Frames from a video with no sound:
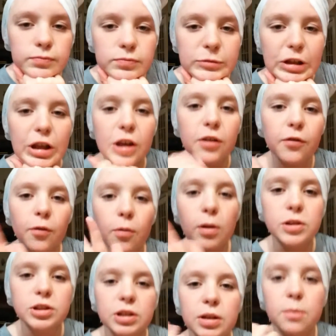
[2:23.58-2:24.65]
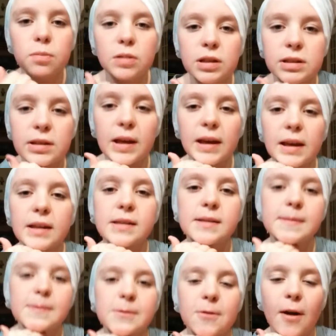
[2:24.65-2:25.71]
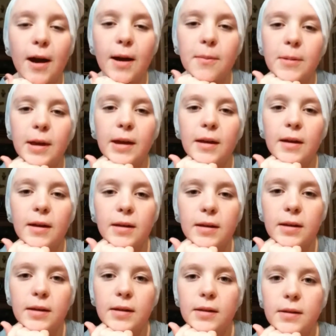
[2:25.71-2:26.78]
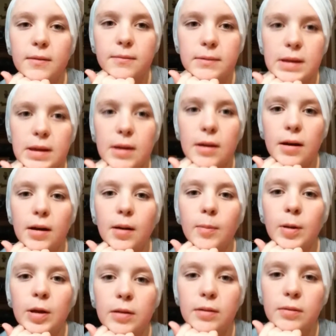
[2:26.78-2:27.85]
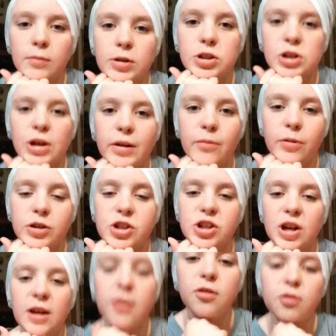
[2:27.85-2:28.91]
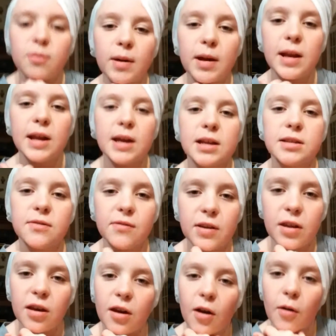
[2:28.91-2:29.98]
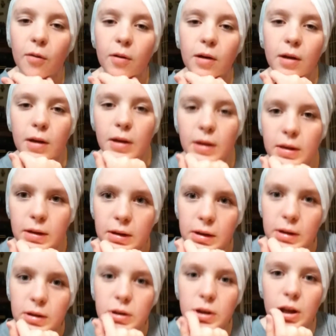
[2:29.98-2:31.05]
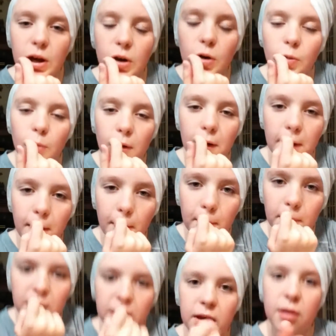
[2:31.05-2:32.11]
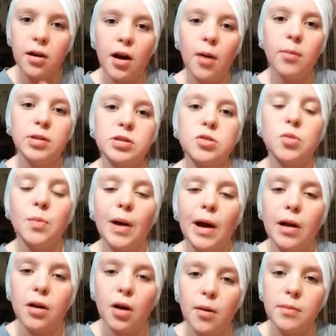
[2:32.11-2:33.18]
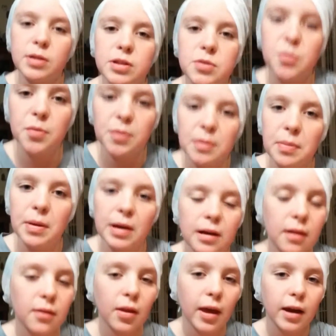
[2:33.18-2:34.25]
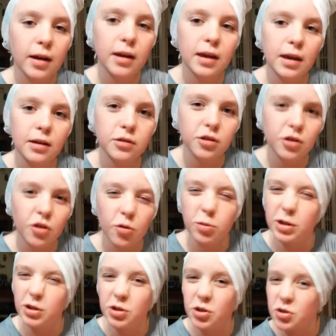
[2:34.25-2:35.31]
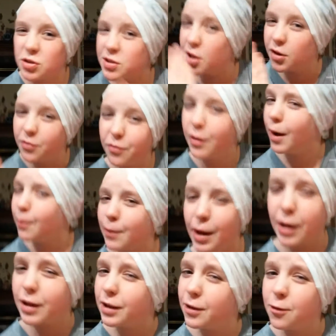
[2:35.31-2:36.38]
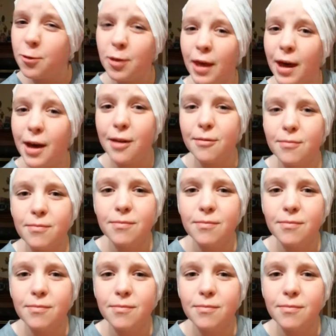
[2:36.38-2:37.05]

Thank you for watching. Please like and subscribe and comment. What should I do in my next video? No mean comments or bad comments will be picked. Like, go kill yourself. I'm not gonna do that.